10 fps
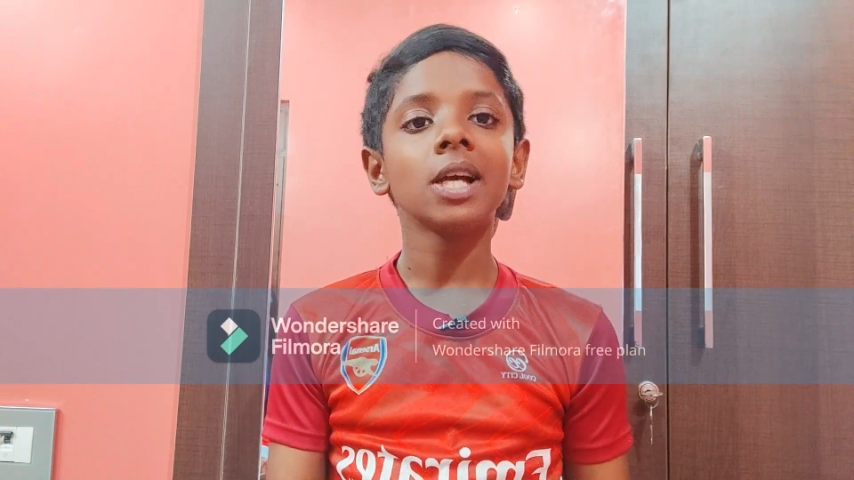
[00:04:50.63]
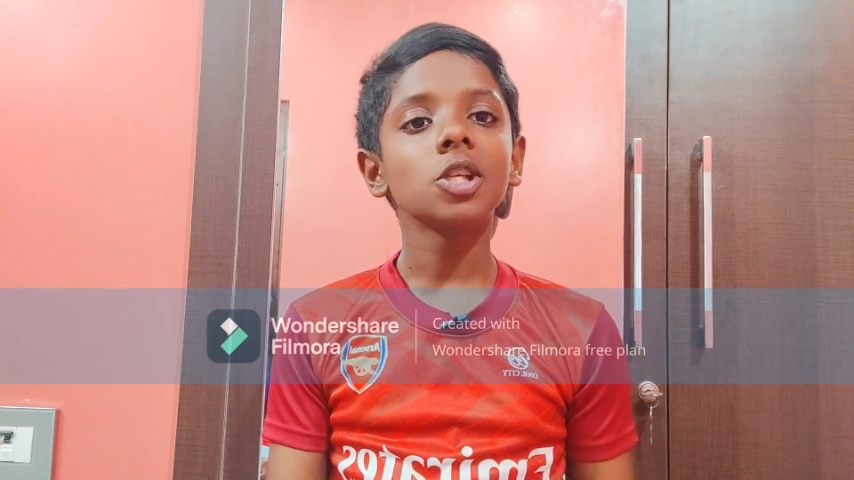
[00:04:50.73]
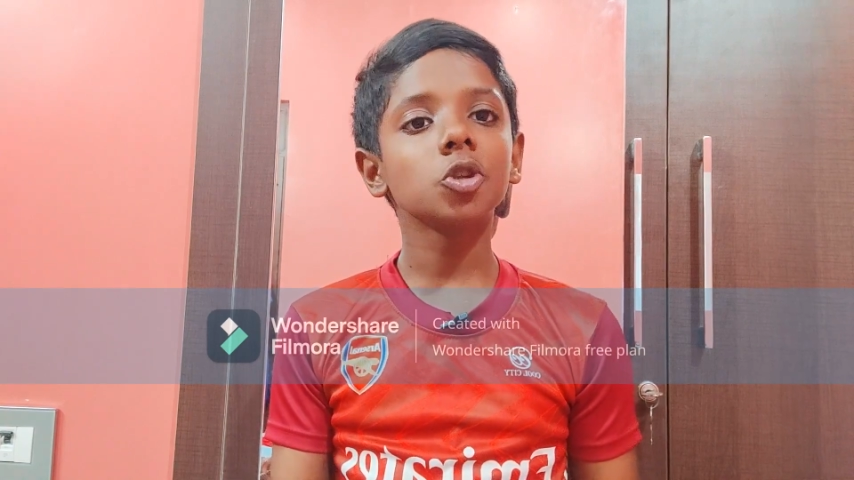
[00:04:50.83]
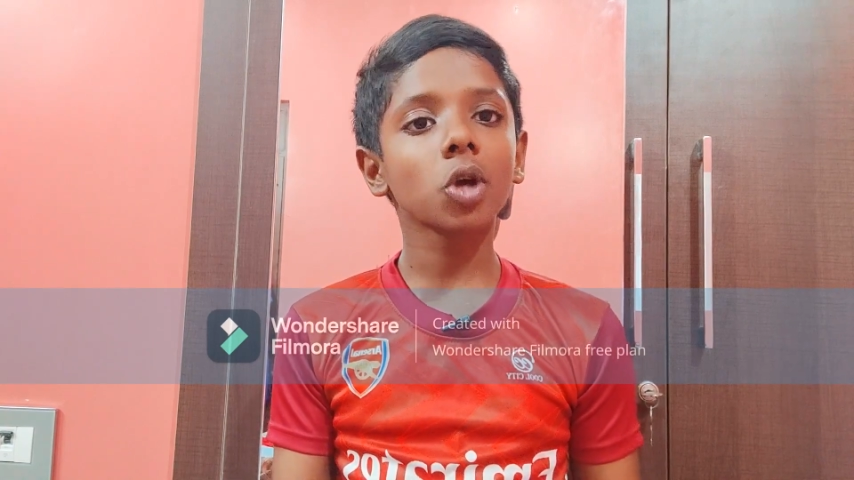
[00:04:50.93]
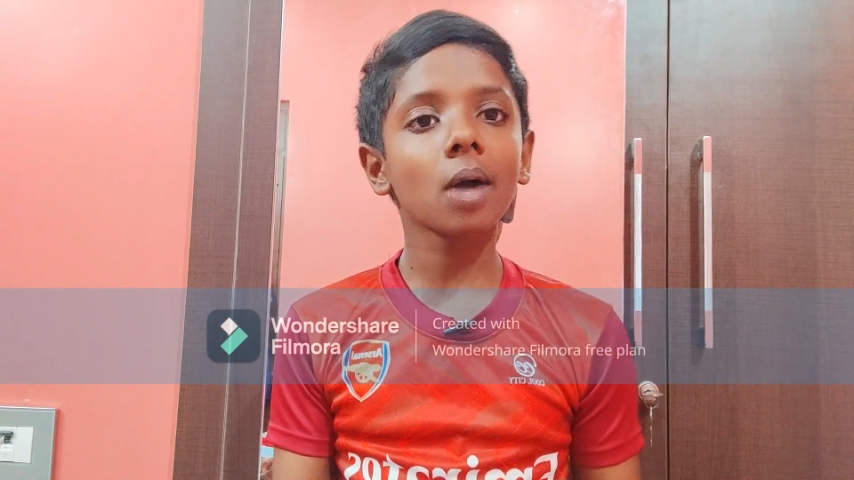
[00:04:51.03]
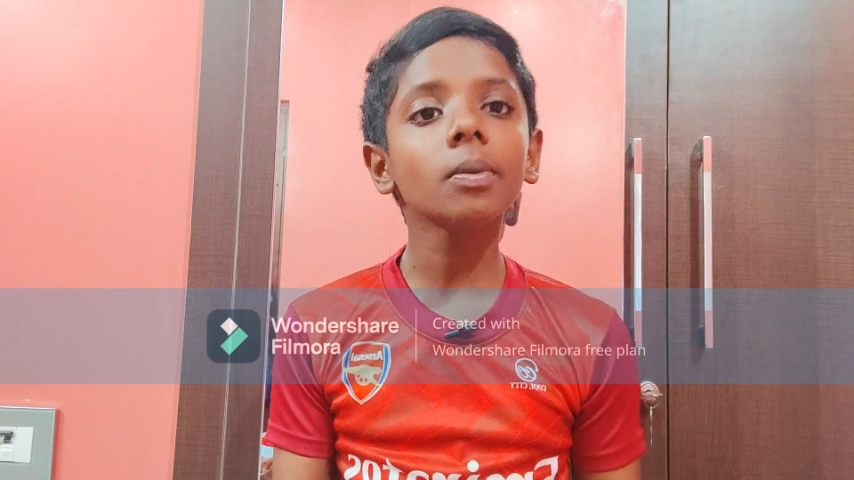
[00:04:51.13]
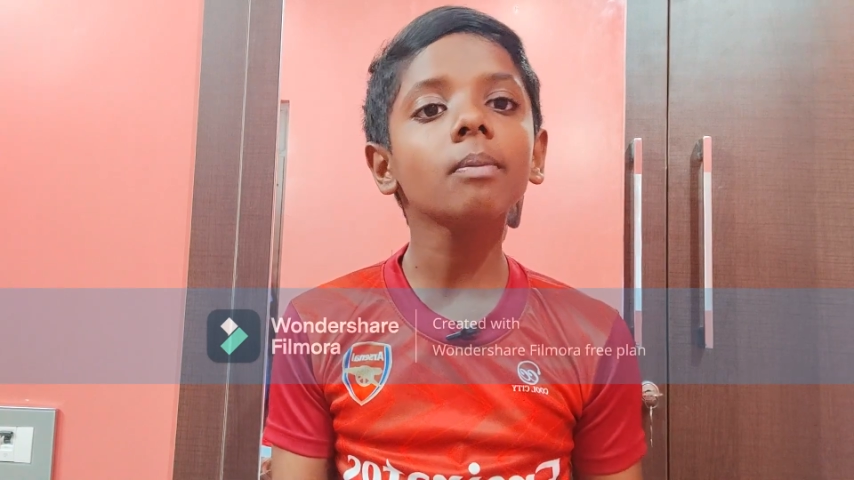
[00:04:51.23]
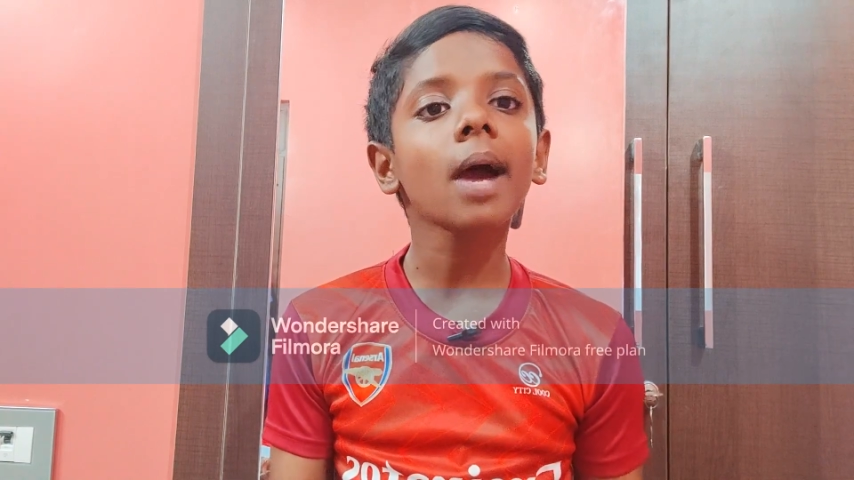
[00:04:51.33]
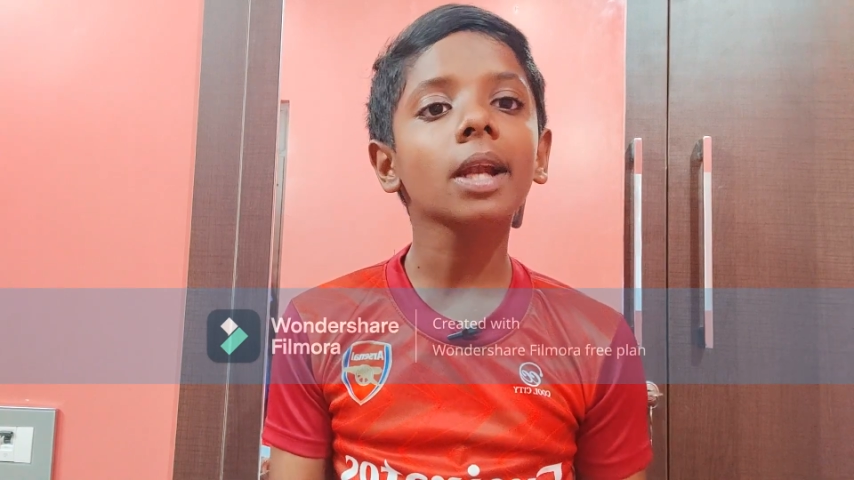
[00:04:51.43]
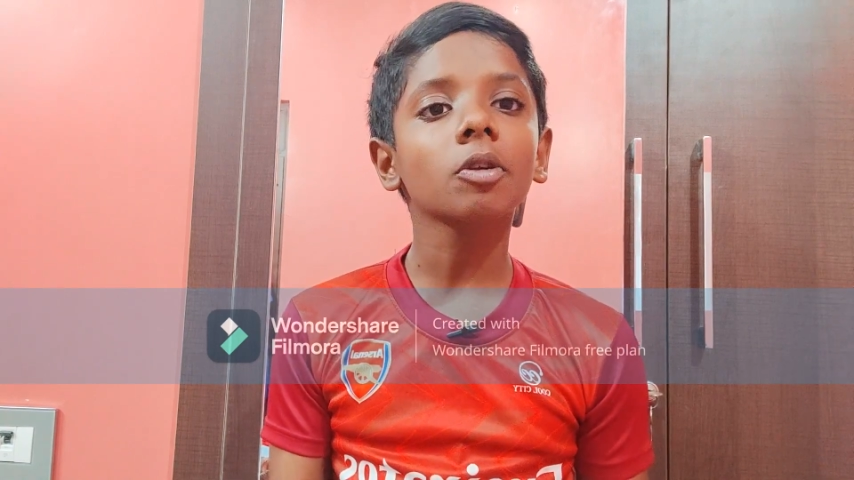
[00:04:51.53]
So coming
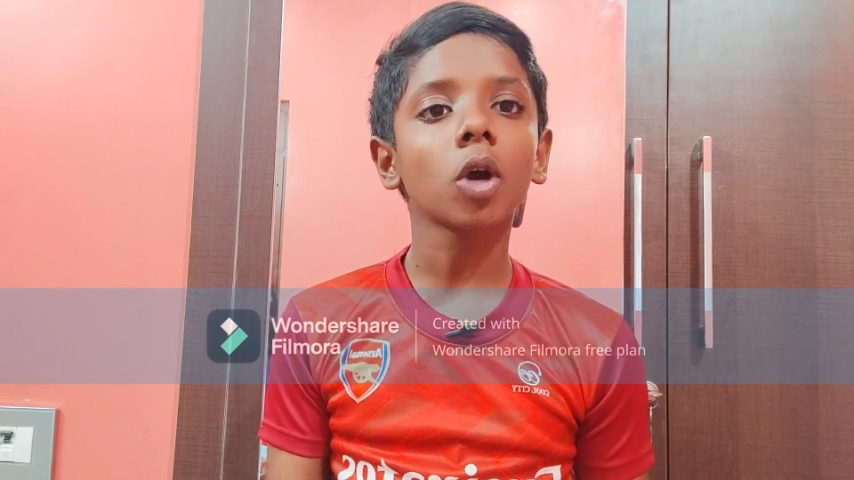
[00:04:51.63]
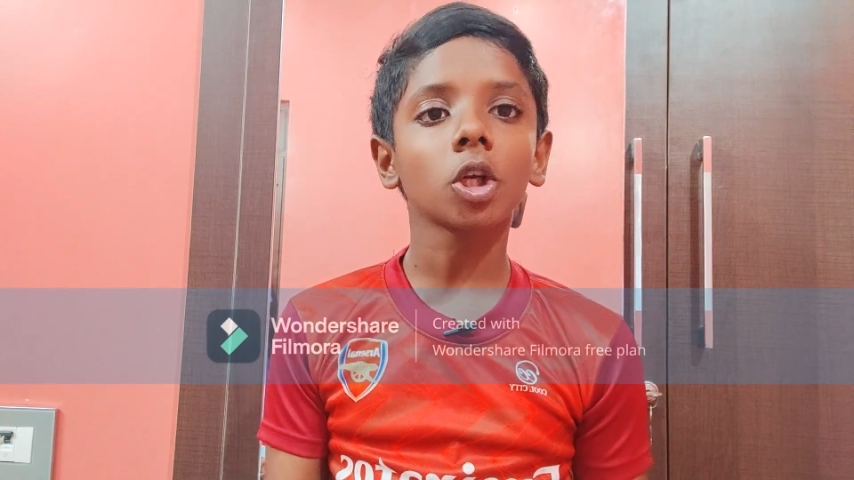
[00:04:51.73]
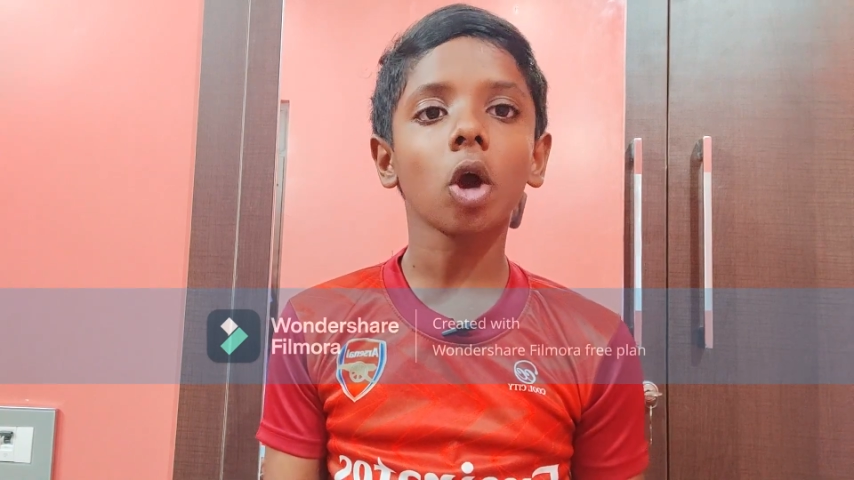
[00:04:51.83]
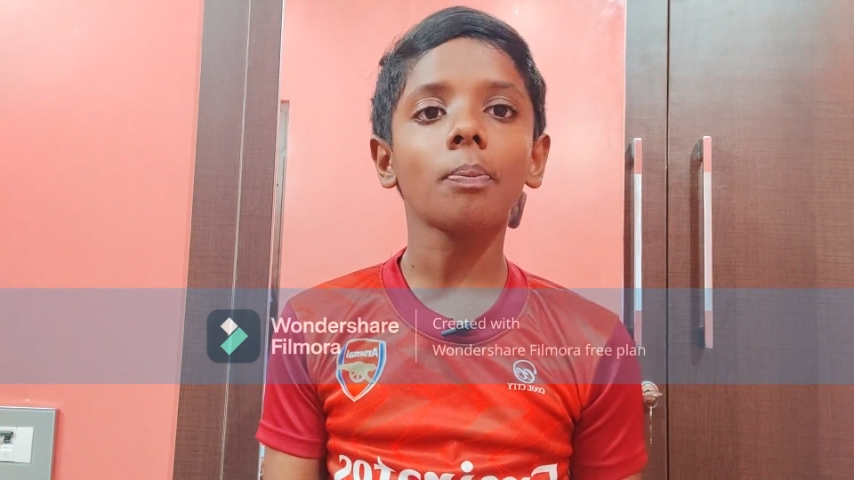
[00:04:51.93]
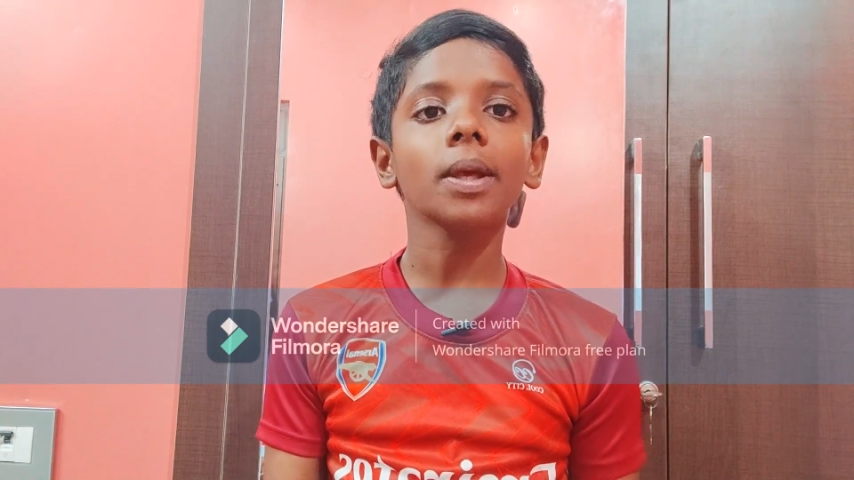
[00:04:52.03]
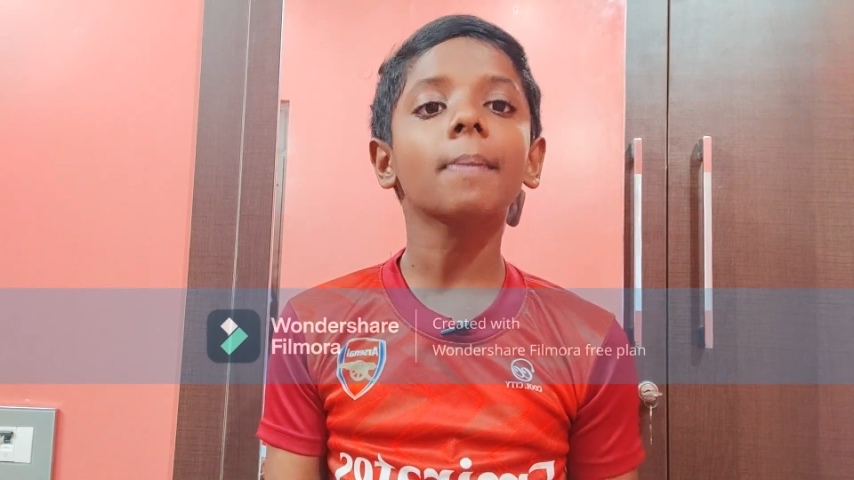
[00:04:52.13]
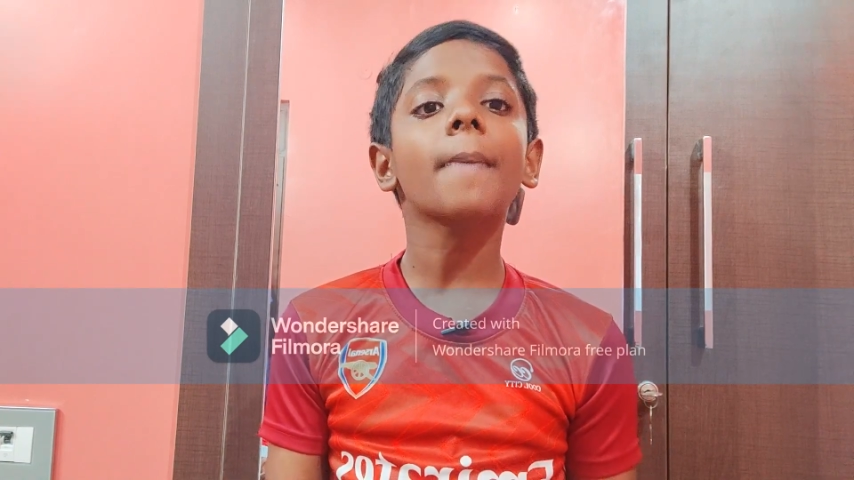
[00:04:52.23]
back to our topic,